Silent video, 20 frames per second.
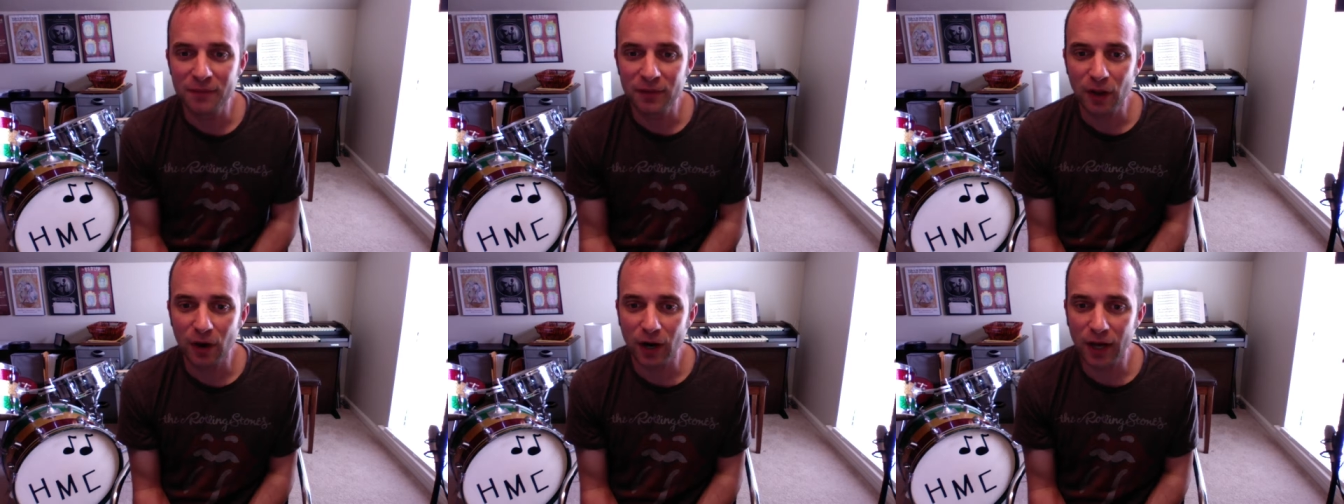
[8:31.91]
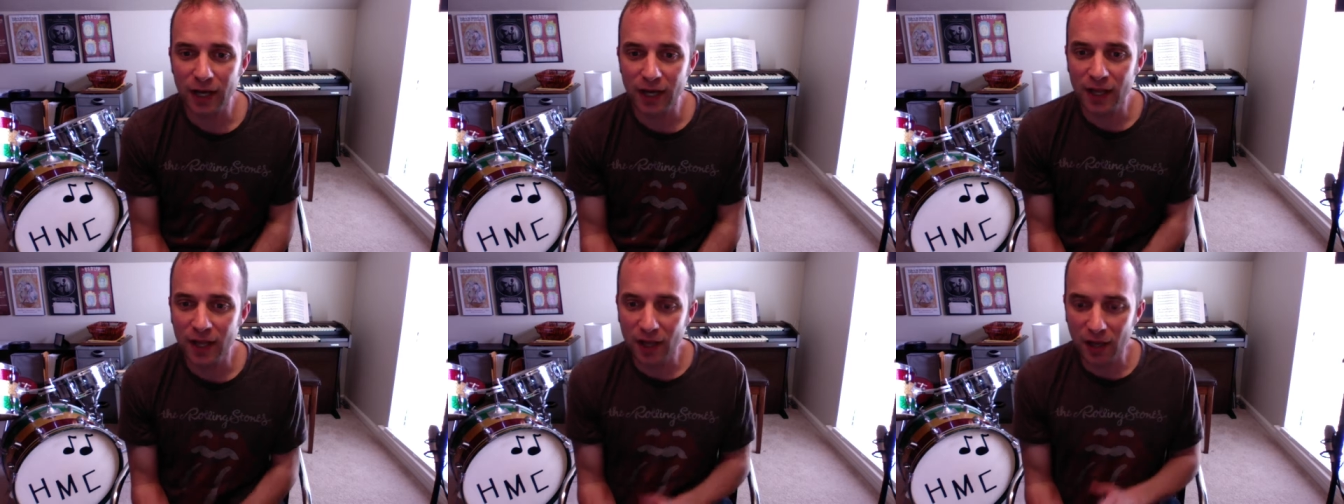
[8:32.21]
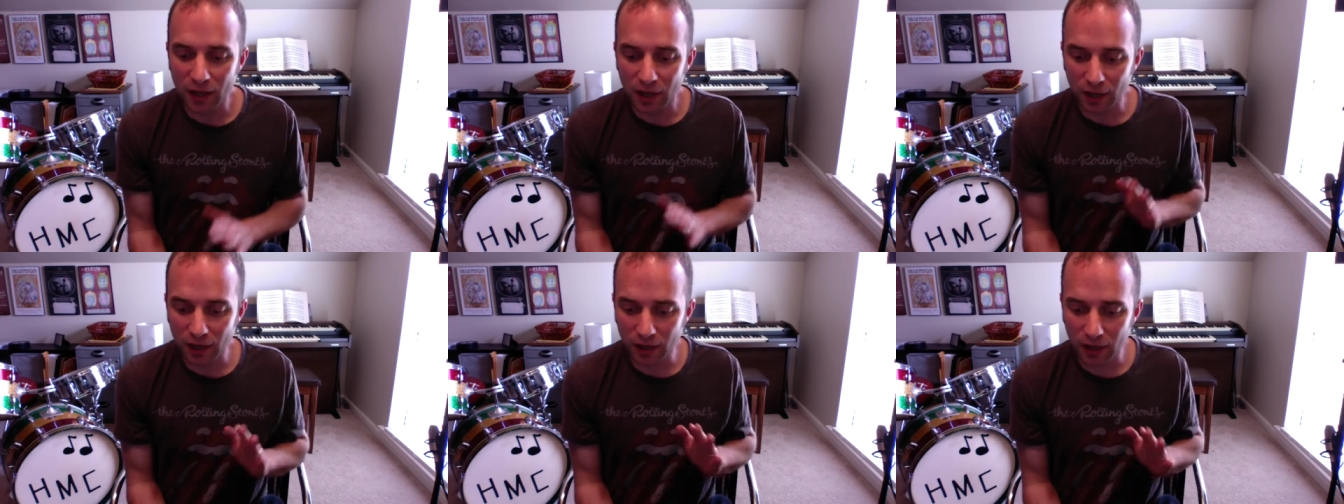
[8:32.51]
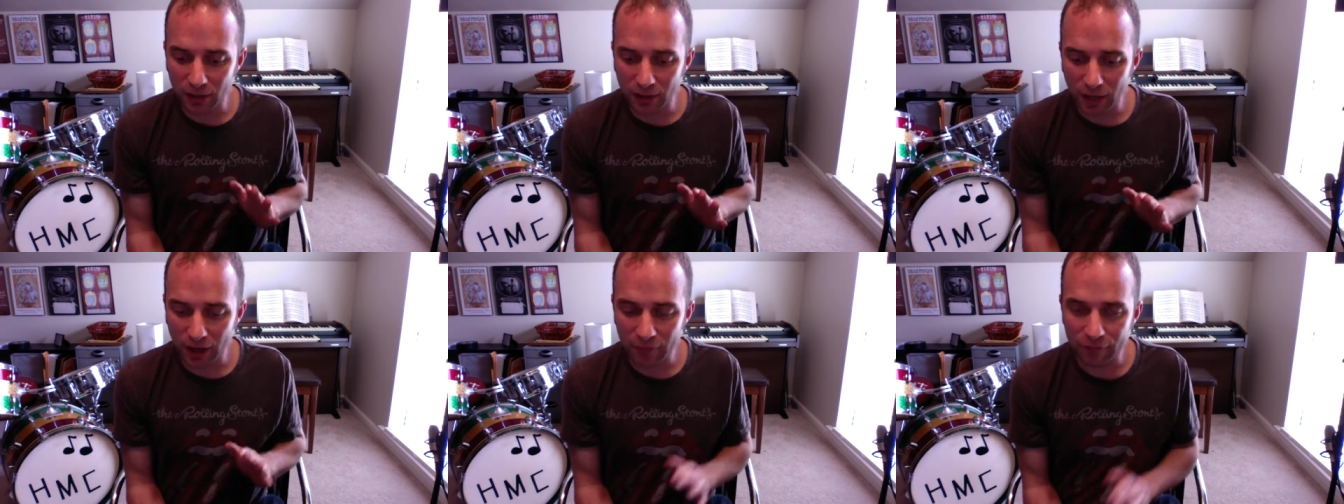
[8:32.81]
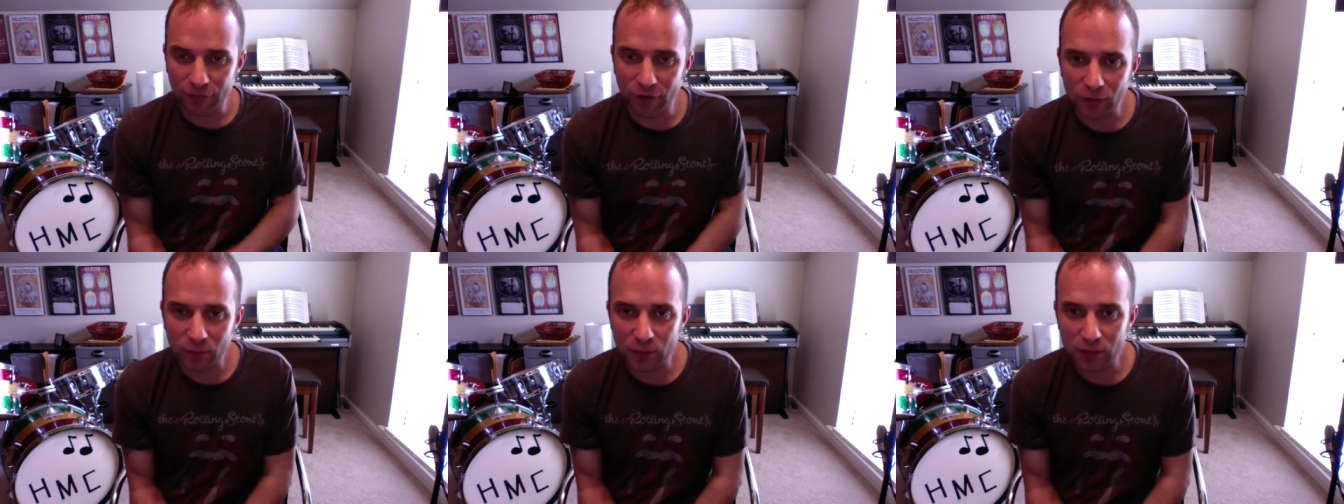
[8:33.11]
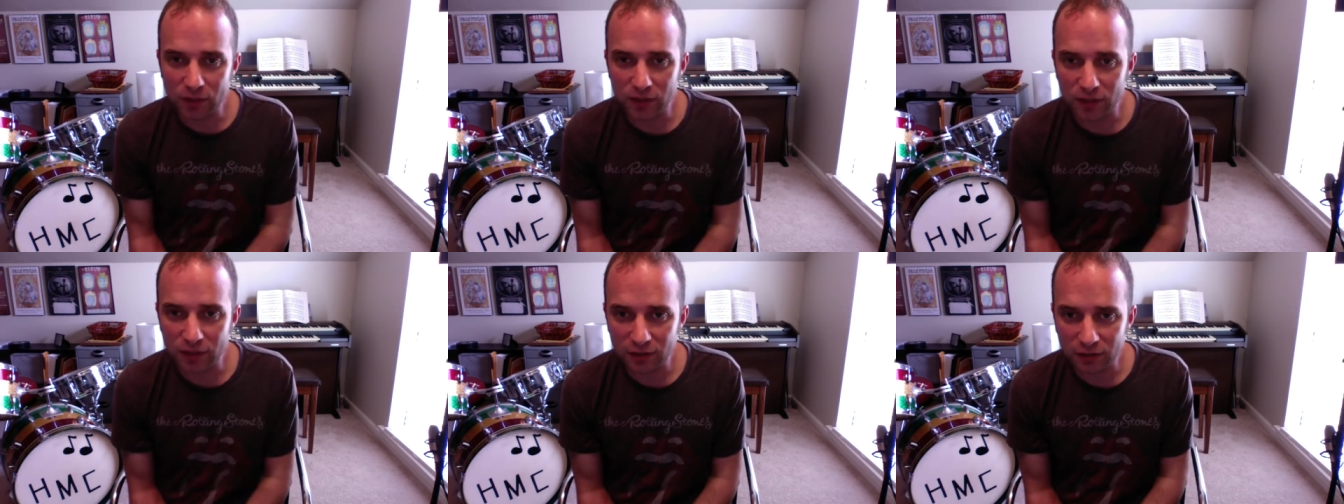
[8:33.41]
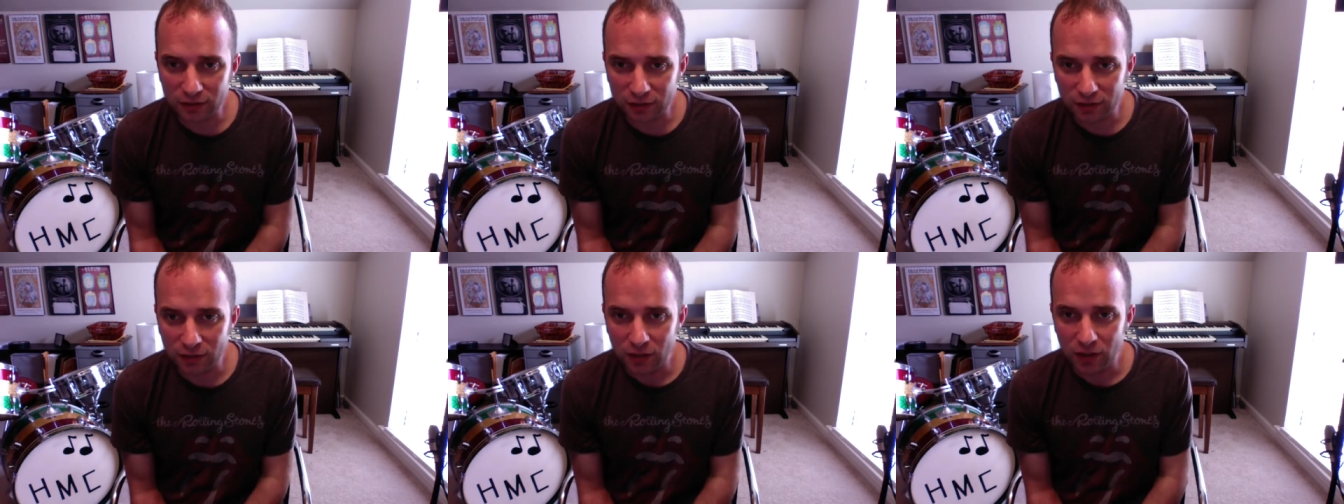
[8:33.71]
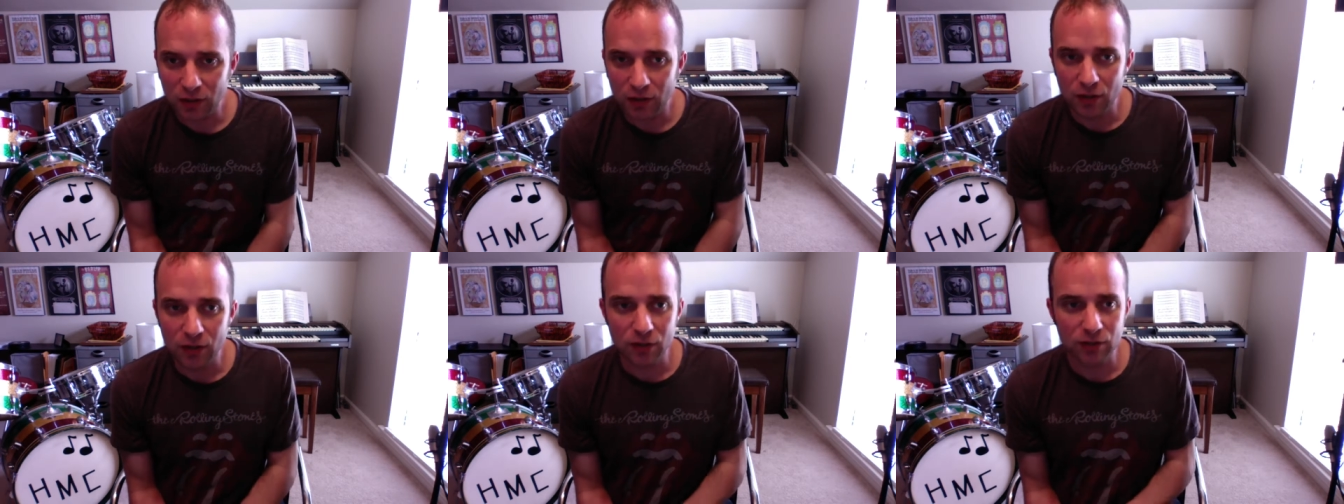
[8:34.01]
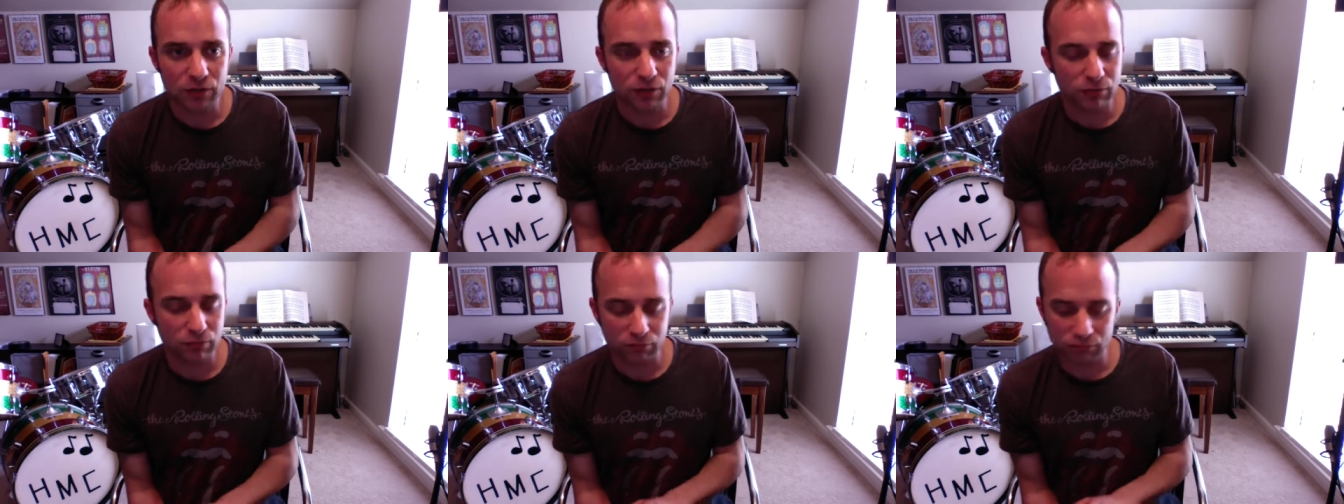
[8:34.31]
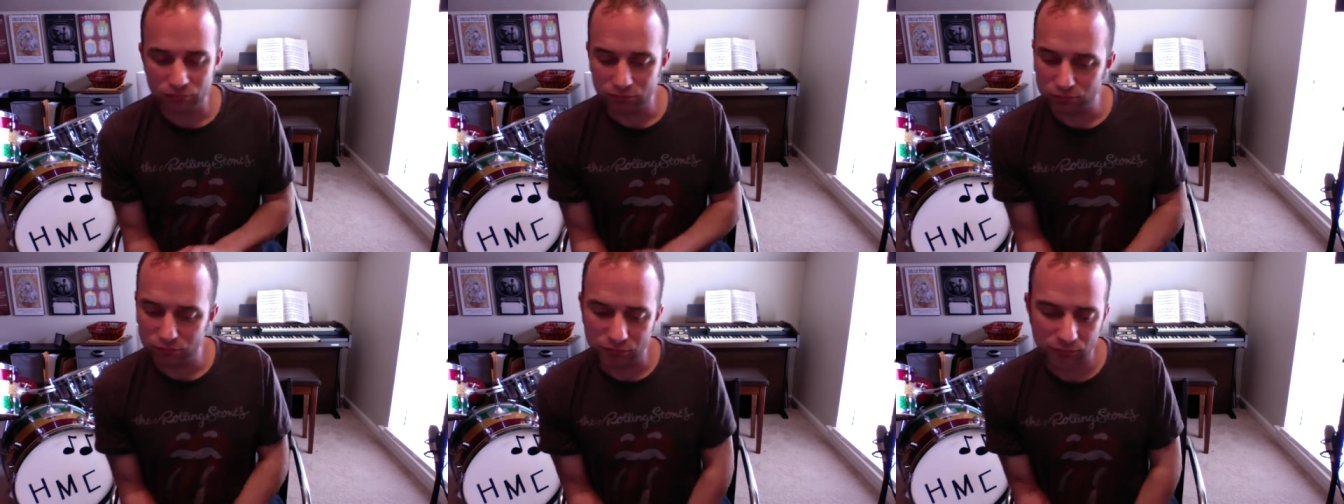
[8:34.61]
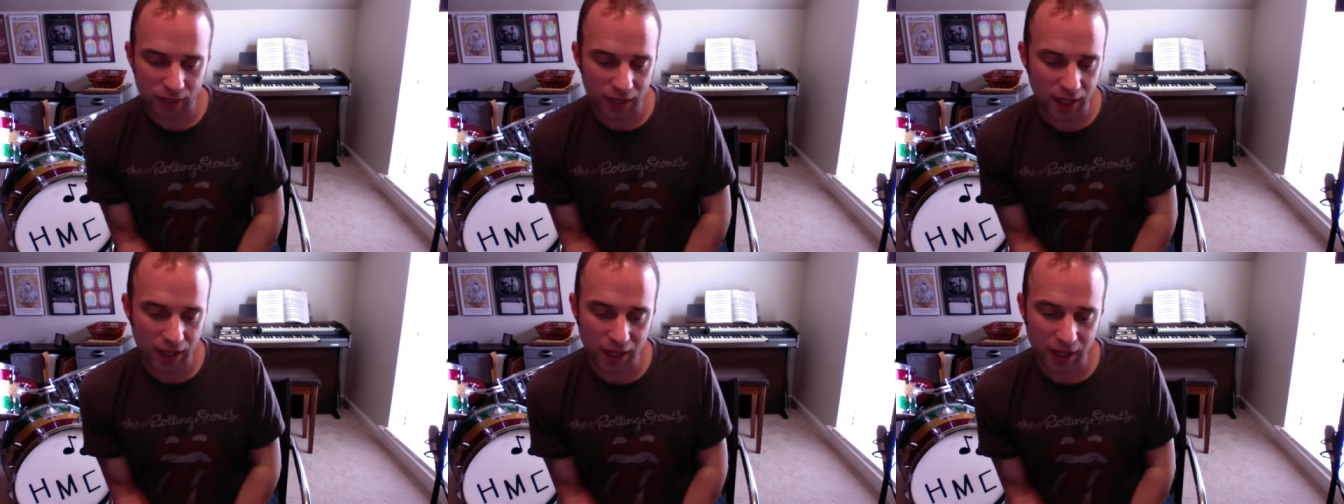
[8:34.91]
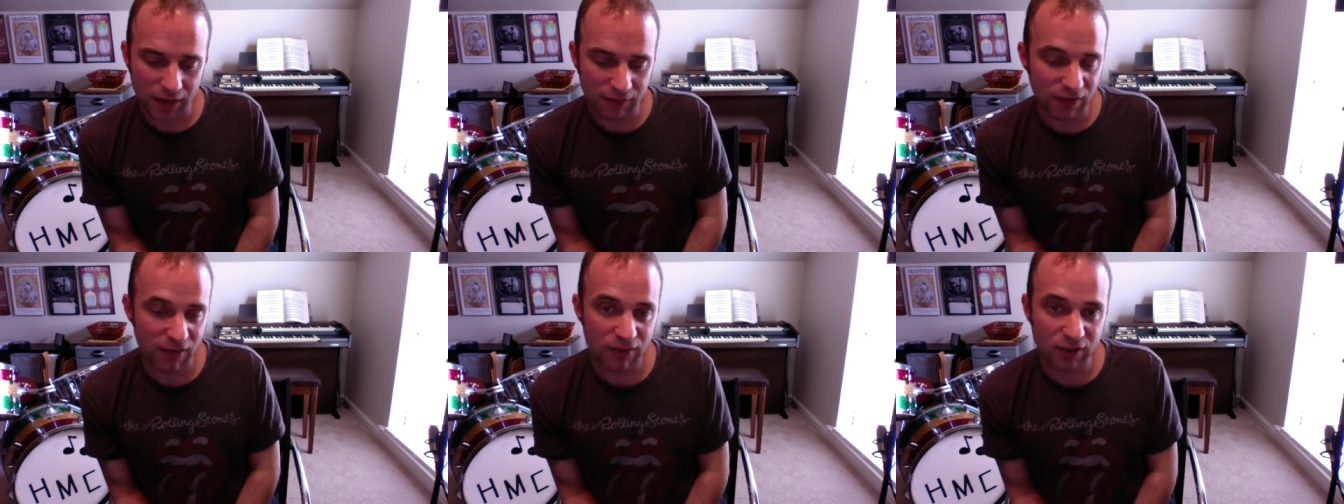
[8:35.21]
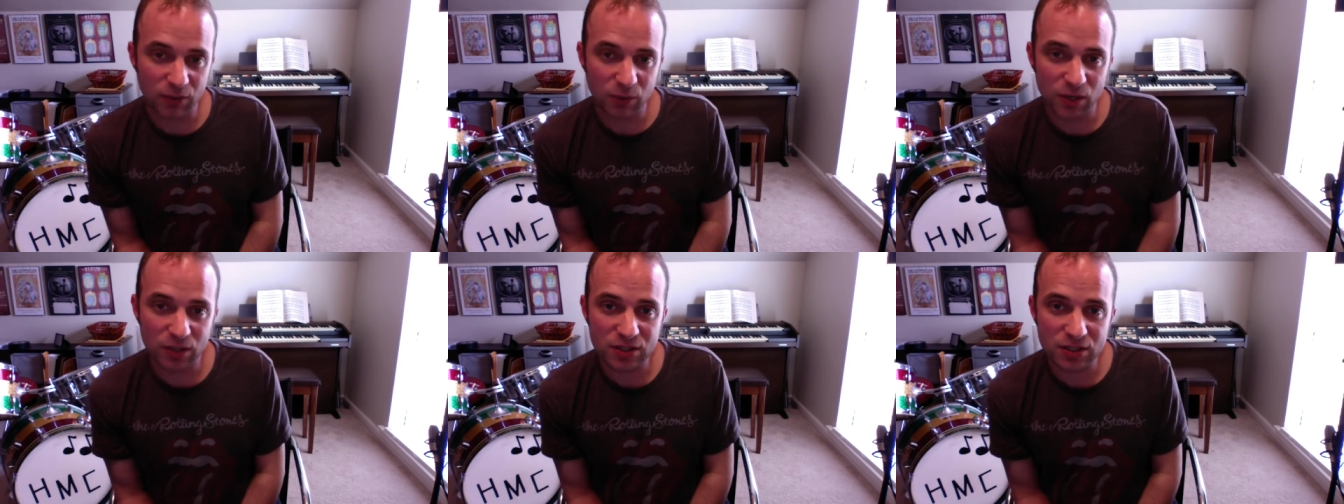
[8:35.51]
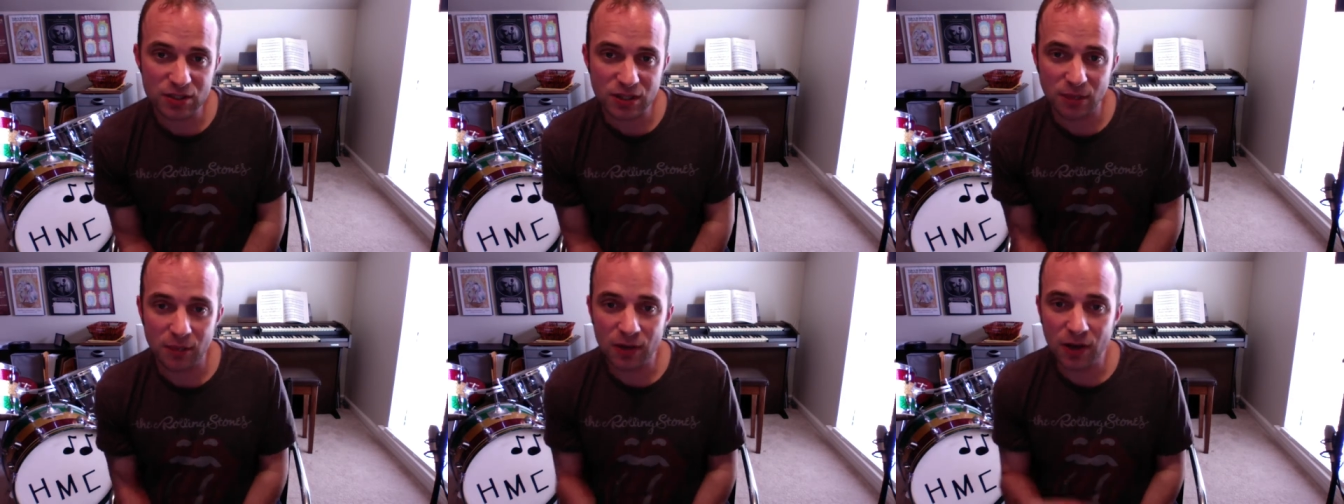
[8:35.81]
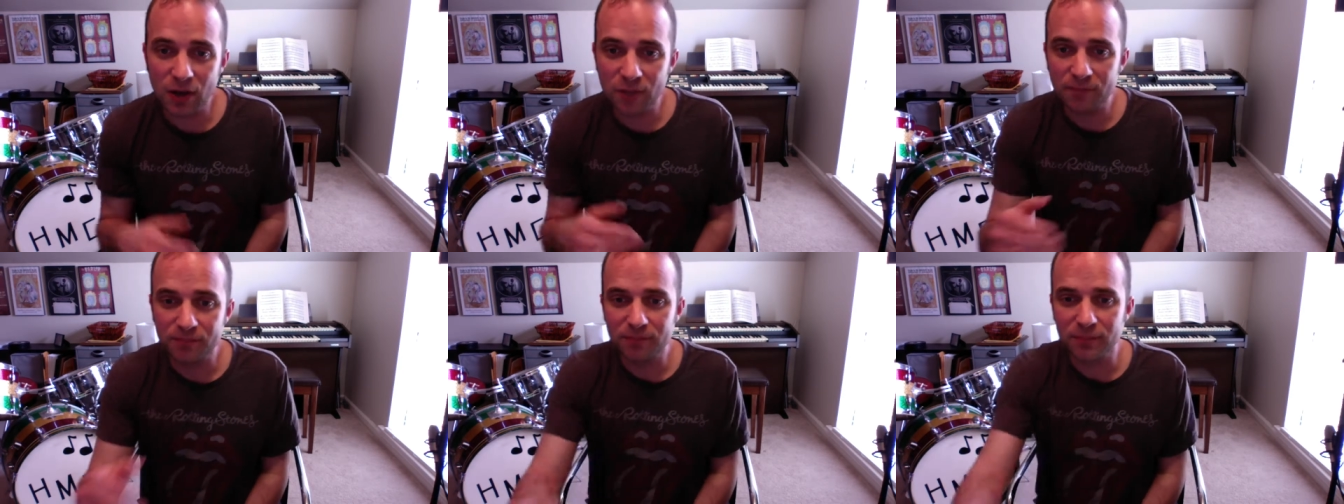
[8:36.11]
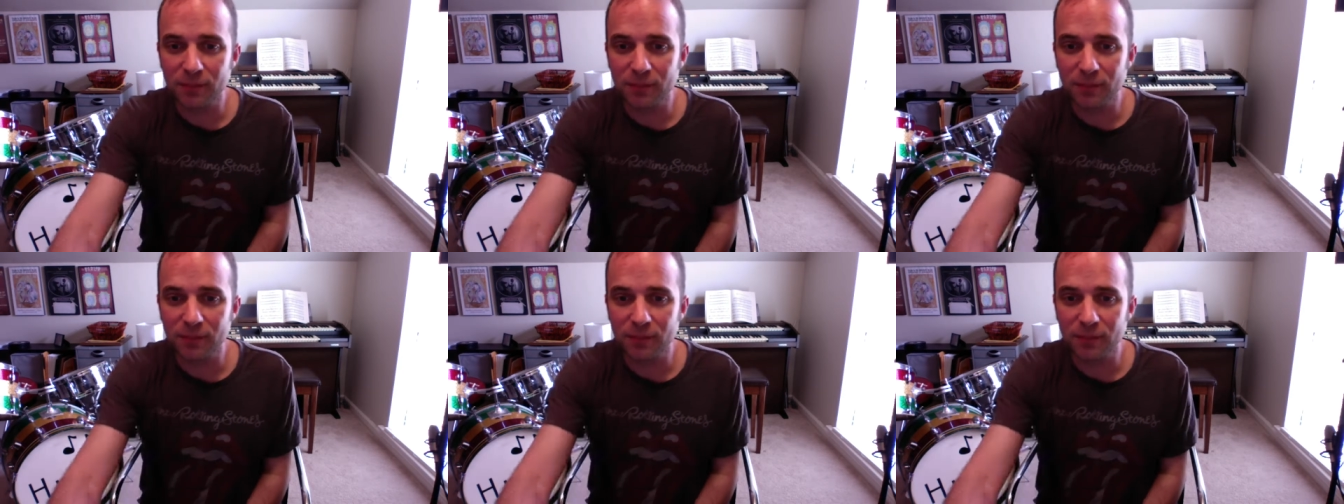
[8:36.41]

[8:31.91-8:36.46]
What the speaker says: All right, have fun with this, and if you have any questions, let me know.